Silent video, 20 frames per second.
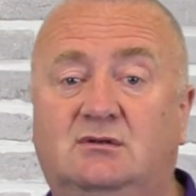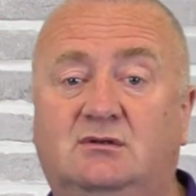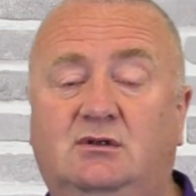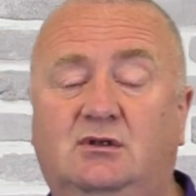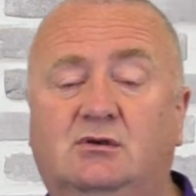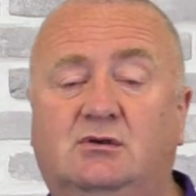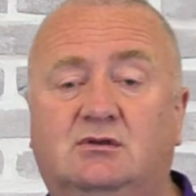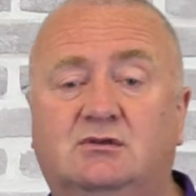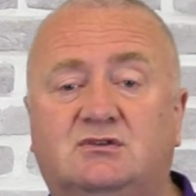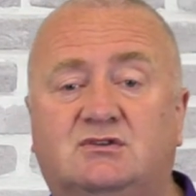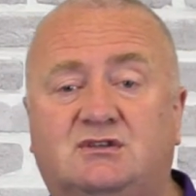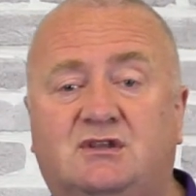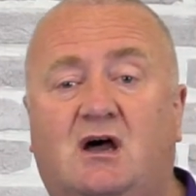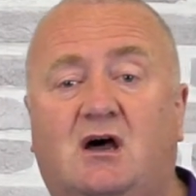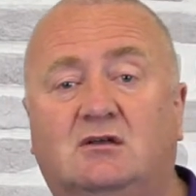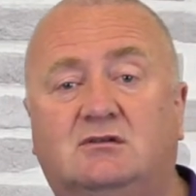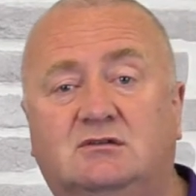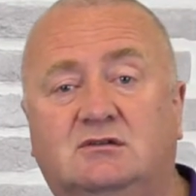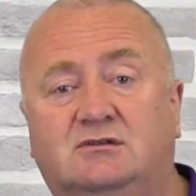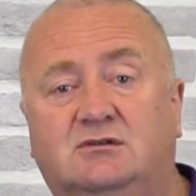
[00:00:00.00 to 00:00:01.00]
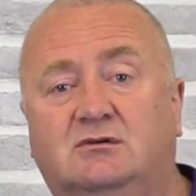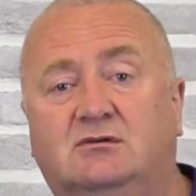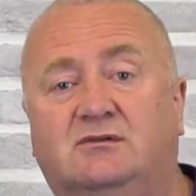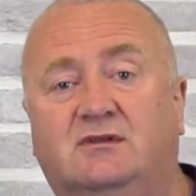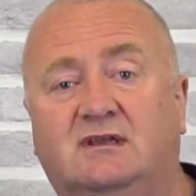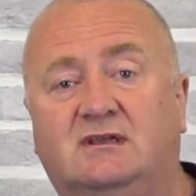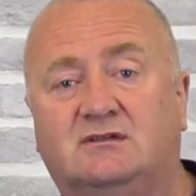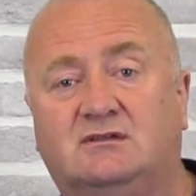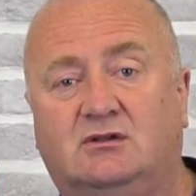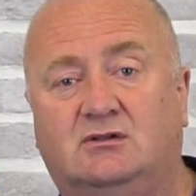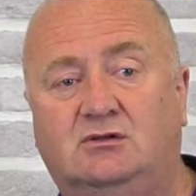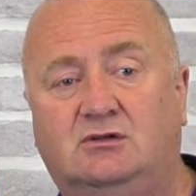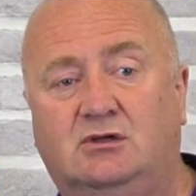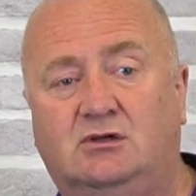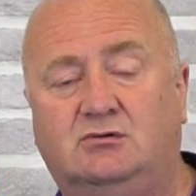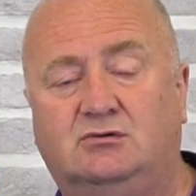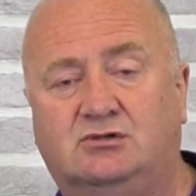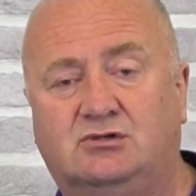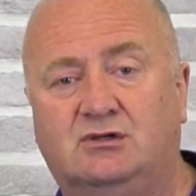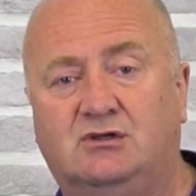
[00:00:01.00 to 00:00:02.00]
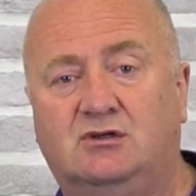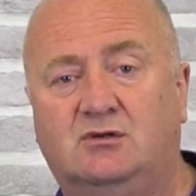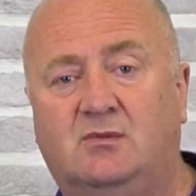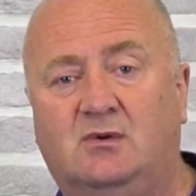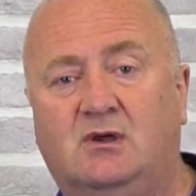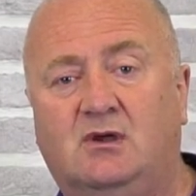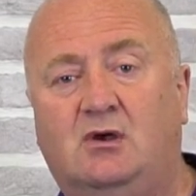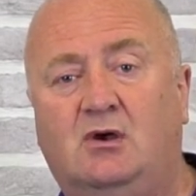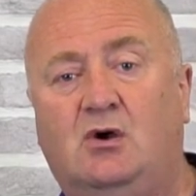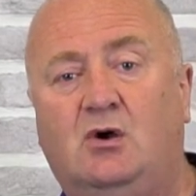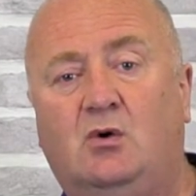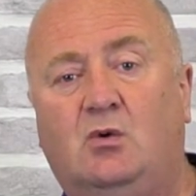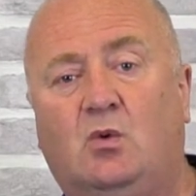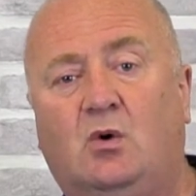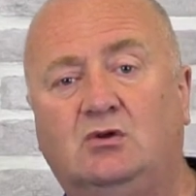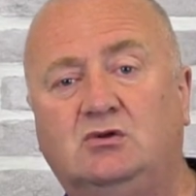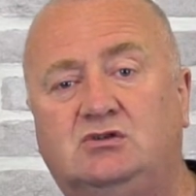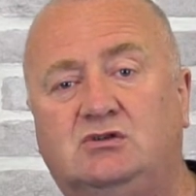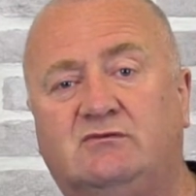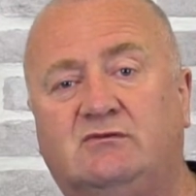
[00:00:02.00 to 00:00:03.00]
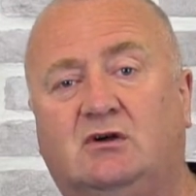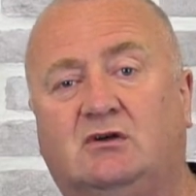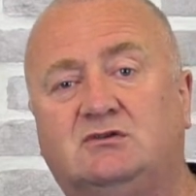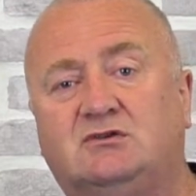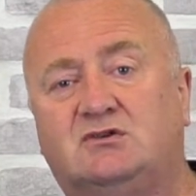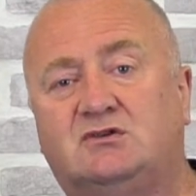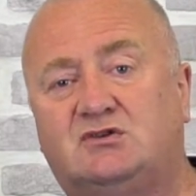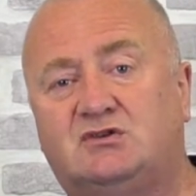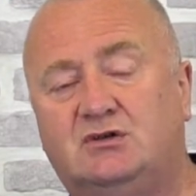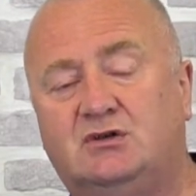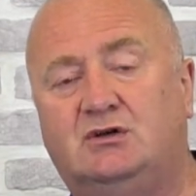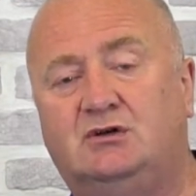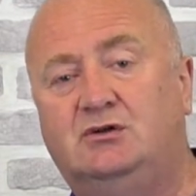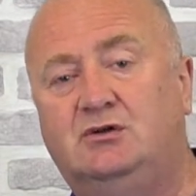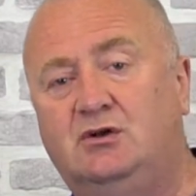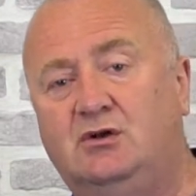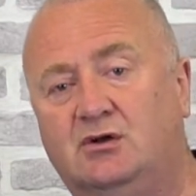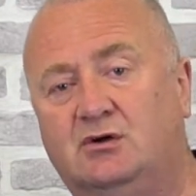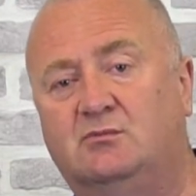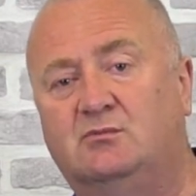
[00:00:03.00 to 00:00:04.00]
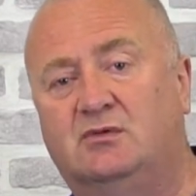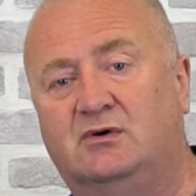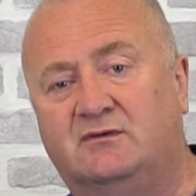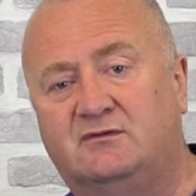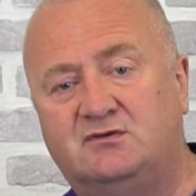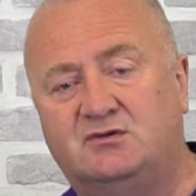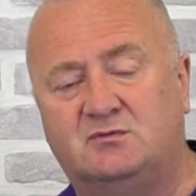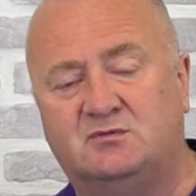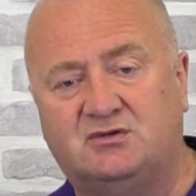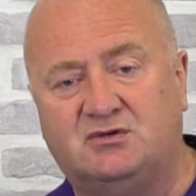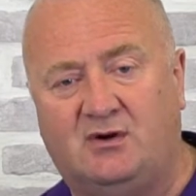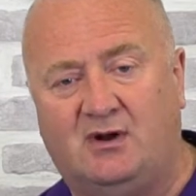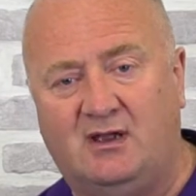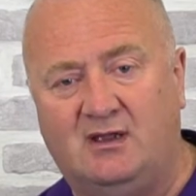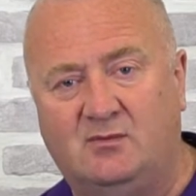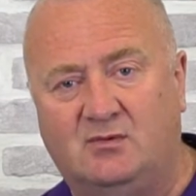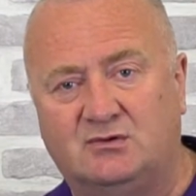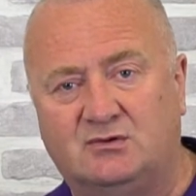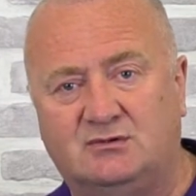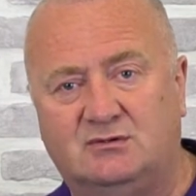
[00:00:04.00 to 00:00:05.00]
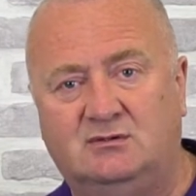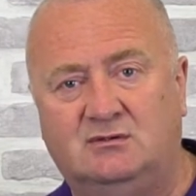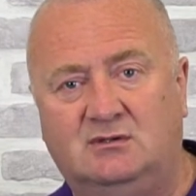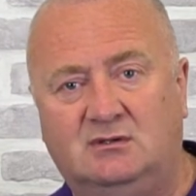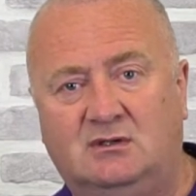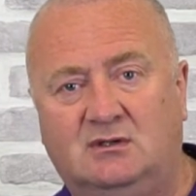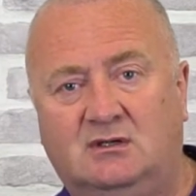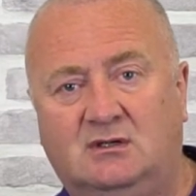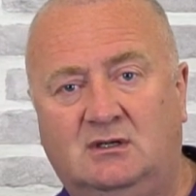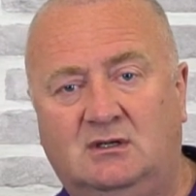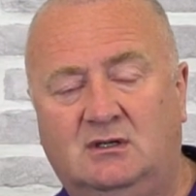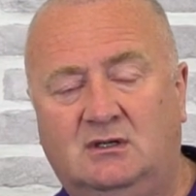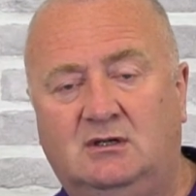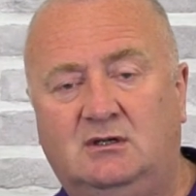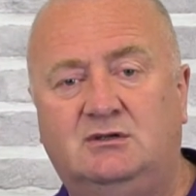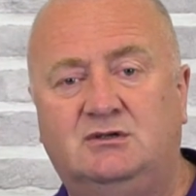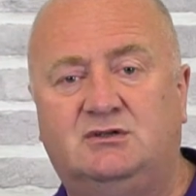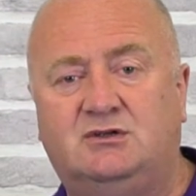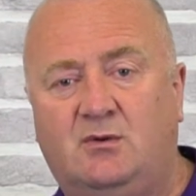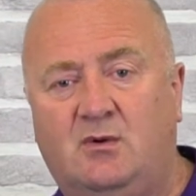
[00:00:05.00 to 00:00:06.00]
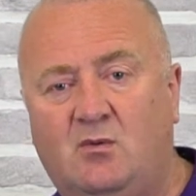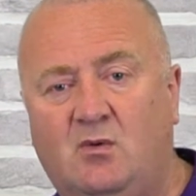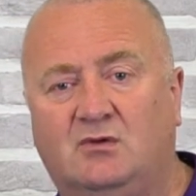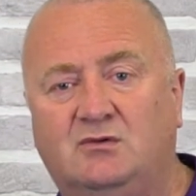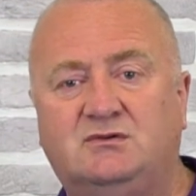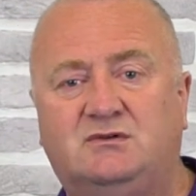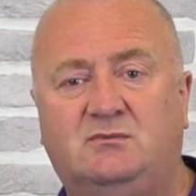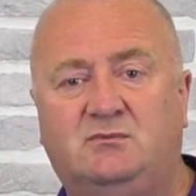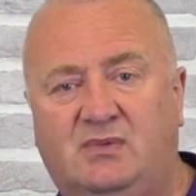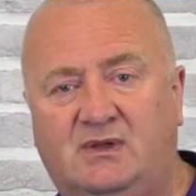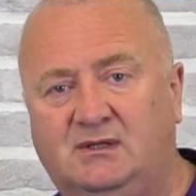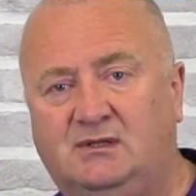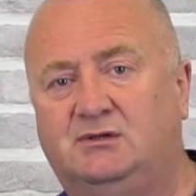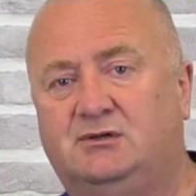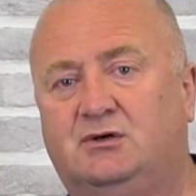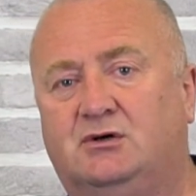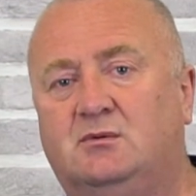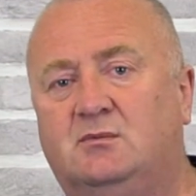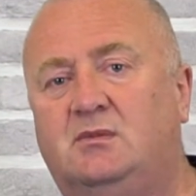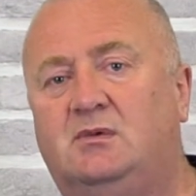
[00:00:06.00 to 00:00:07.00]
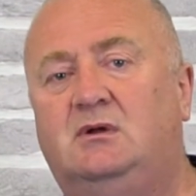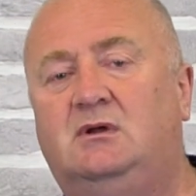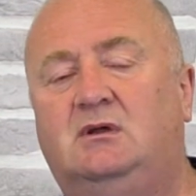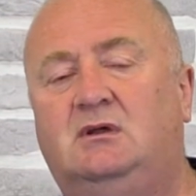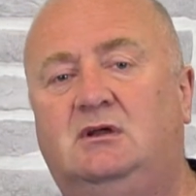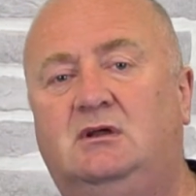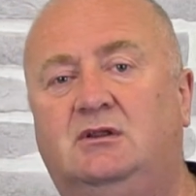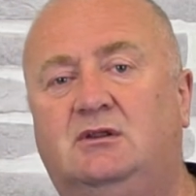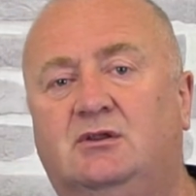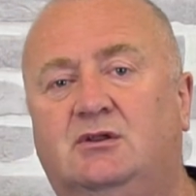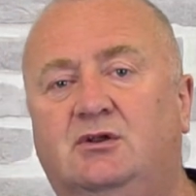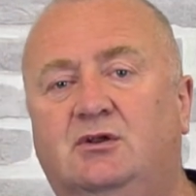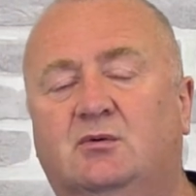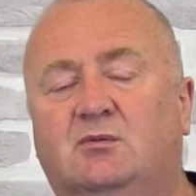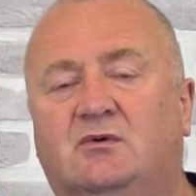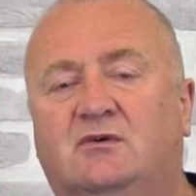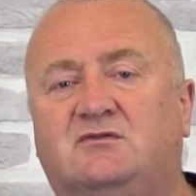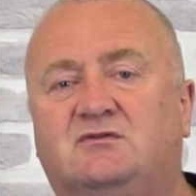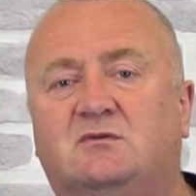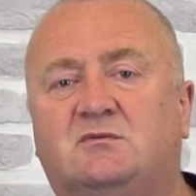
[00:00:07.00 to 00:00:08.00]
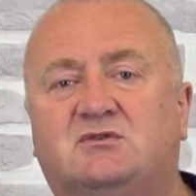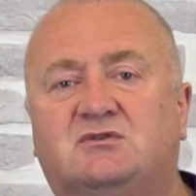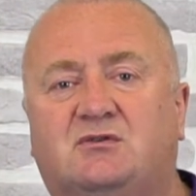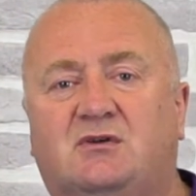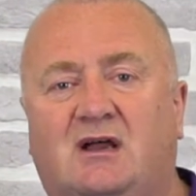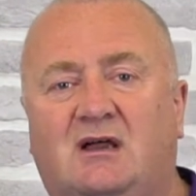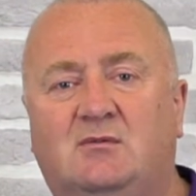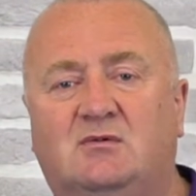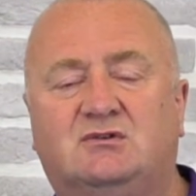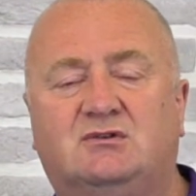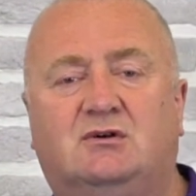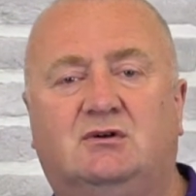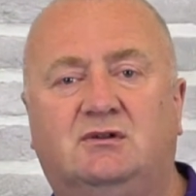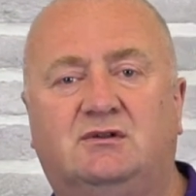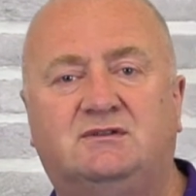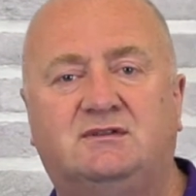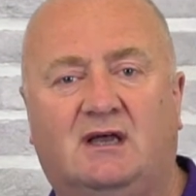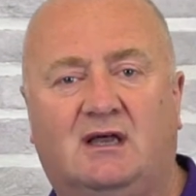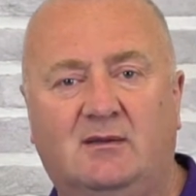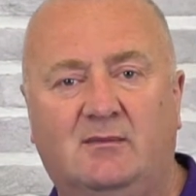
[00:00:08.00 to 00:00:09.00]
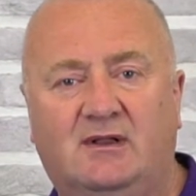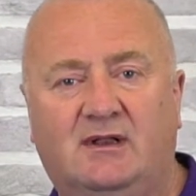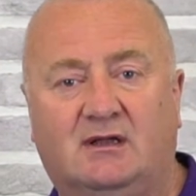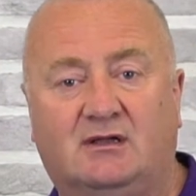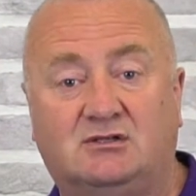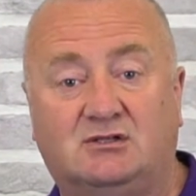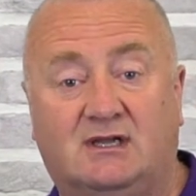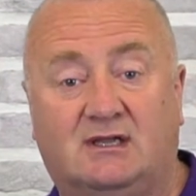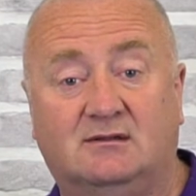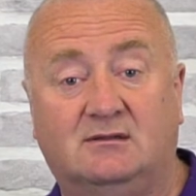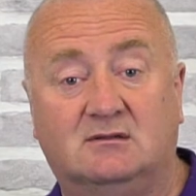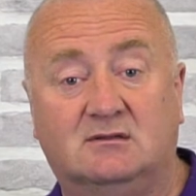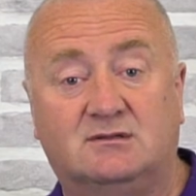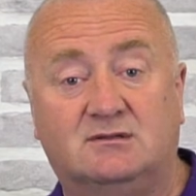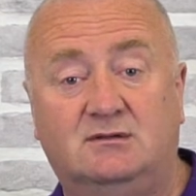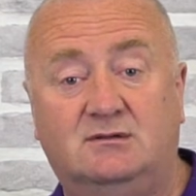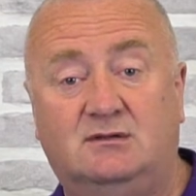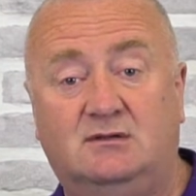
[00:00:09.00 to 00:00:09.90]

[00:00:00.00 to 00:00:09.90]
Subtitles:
You can start to do things on YouTube once you've got a certain number of subscribers. So we want to build up the number of subscribers all the time in our channels.